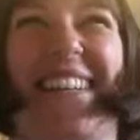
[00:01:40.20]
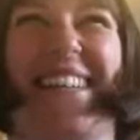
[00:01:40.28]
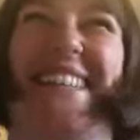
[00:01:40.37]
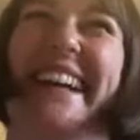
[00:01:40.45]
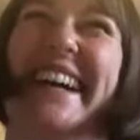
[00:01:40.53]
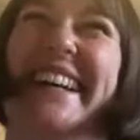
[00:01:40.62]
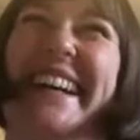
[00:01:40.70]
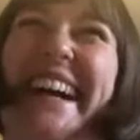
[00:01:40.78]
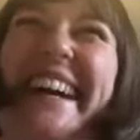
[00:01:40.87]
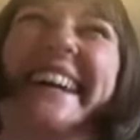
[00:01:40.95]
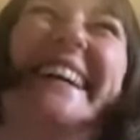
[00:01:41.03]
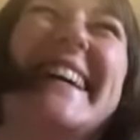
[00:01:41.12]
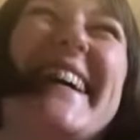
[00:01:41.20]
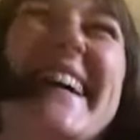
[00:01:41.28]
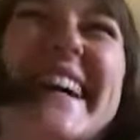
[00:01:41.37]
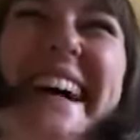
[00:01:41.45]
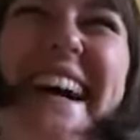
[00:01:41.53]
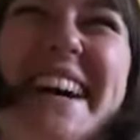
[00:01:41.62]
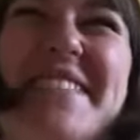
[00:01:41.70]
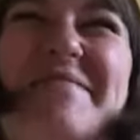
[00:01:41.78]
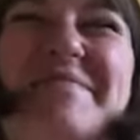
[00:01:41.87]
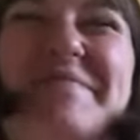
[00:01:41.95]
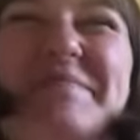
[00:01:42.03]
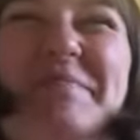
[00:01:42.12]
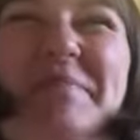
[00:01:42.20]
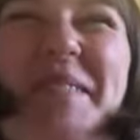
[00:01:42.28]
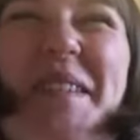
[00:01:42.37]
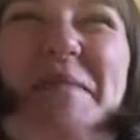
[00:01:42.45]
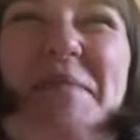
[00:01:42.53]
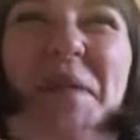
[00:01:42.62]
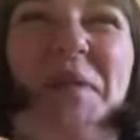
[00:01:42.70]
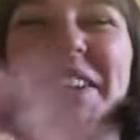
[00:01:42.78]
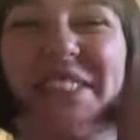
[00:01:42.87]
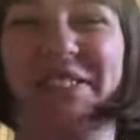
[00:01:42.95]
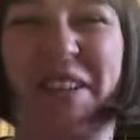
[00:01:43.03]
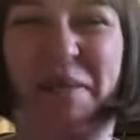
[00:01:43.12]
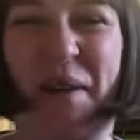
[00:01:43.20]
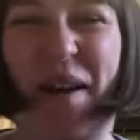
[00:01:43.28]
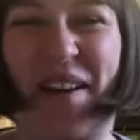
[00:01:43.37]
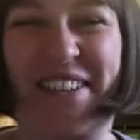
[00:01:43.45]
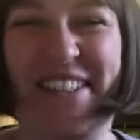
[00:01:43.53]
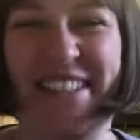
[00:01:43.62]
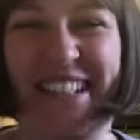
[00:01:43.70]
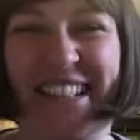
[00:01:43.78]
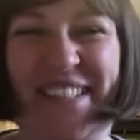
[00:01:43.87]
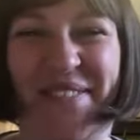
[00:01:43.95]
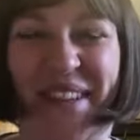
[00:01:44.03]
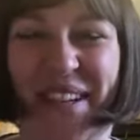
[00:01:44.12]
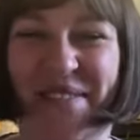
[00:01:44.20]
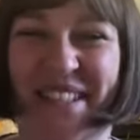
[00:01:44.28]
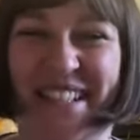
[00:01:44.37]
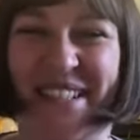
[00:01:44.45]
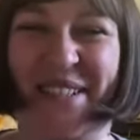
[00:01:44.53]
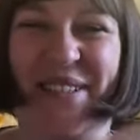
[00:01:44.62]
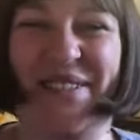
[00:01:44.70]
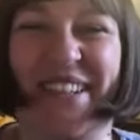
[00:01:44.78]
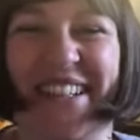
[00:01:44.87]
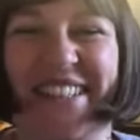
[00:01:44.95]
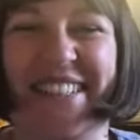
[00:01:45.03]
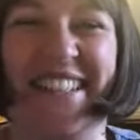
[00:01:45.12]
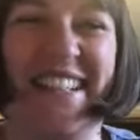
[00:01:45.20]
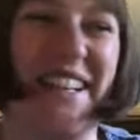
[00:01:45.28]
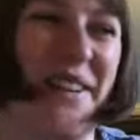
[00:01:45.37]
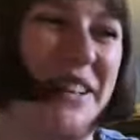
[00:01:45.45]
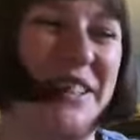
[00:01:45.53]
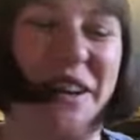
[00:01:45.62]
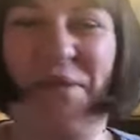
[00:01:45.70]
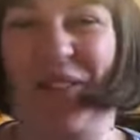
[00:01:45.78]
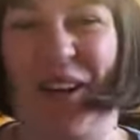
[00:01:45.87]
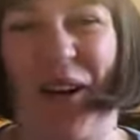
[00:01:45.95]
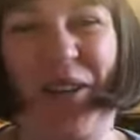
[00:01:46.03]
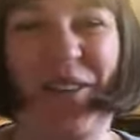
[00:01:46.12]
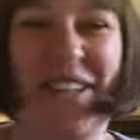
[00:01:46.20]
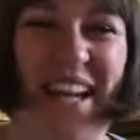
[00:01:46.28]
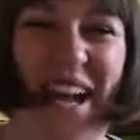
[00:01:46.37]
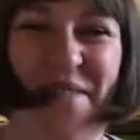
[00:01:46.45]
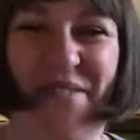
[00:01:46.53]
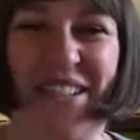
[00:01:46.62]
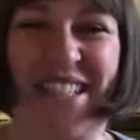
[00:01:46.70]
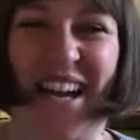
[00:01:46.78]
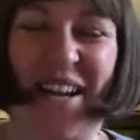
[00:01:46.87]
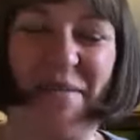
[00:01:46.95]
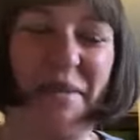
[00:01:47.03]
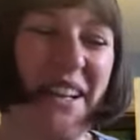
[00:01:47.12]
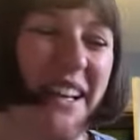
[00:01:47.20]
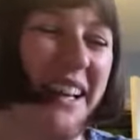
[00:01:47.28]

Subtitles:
gone there yet. But once you've got your box, you need to fill it with stuff, and you don't want the whole kit every time.